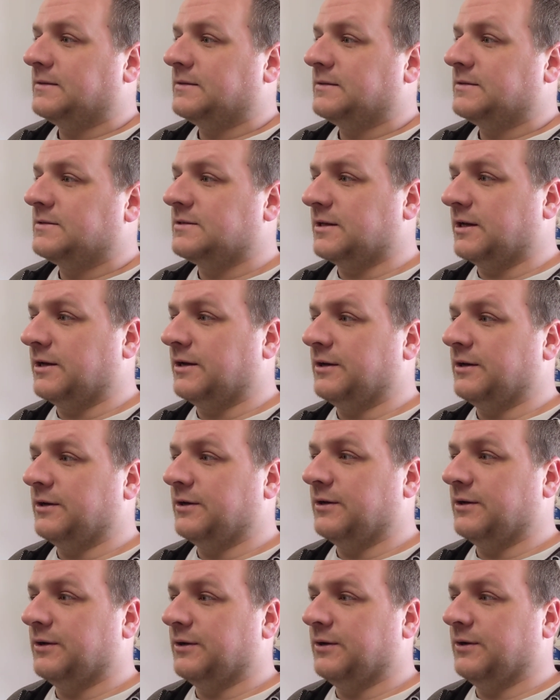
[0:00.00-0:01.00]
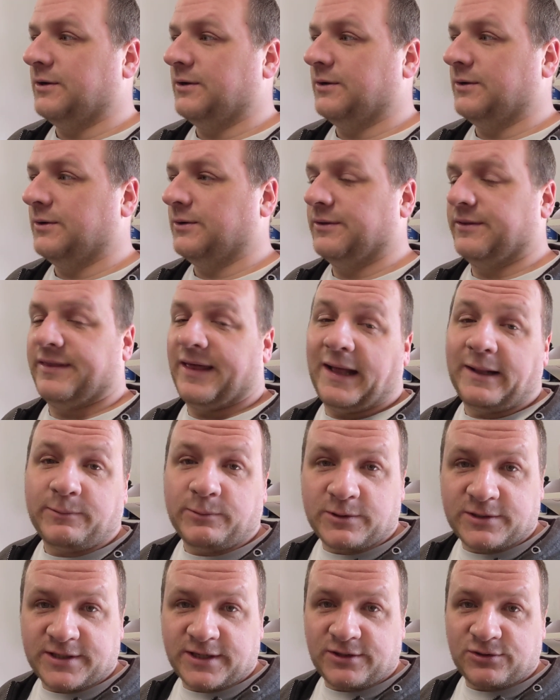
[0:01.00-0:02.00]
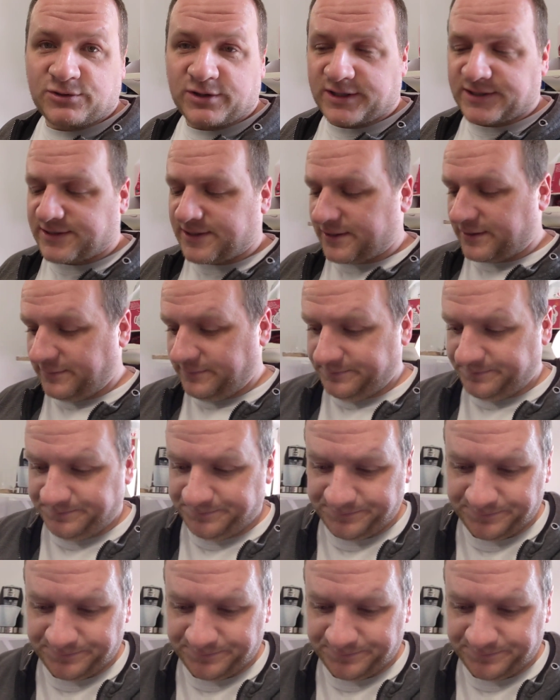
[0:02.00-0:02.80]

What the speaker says: So that was interesting.